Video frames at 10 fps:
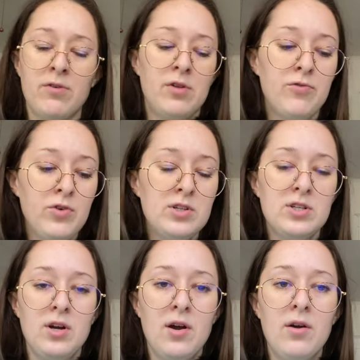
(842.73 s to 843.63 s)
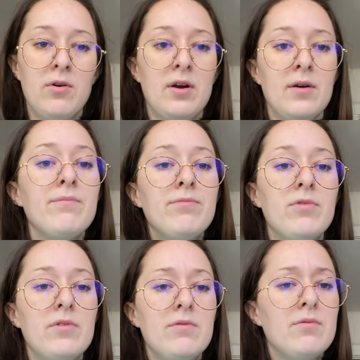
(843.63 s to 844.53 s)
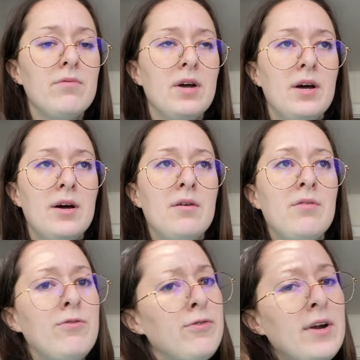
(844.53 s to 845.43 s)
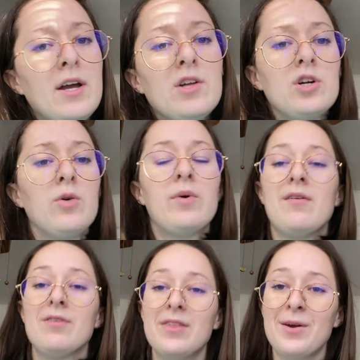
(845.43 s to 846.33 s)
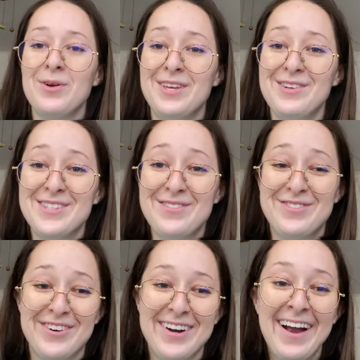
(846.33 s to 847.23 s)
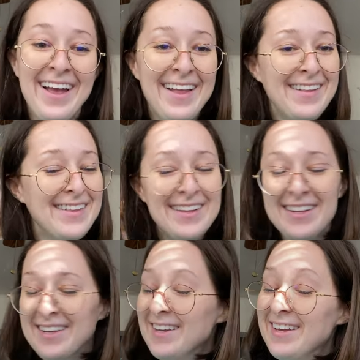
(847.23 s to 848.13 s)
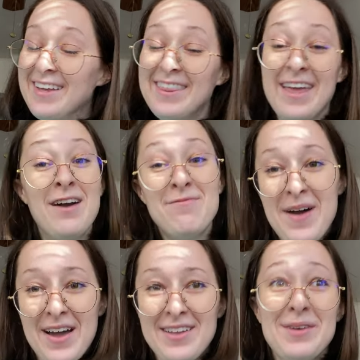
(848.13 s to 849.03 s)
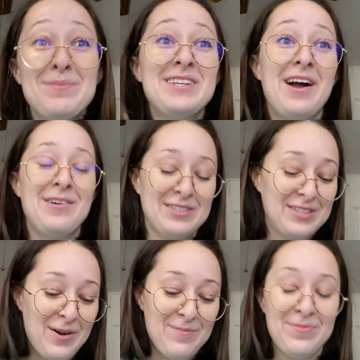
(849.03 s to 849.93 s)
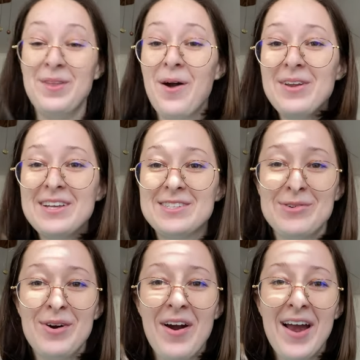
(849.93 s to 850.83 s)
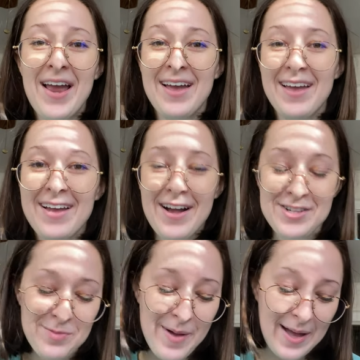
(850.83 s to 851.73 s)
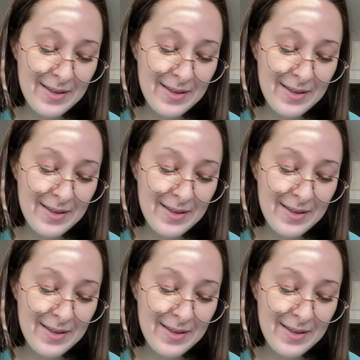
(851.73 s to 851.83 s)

the freezer or uh, fridge or whatever they would use it for, they have bag clips now. So no need to worry. I got you bag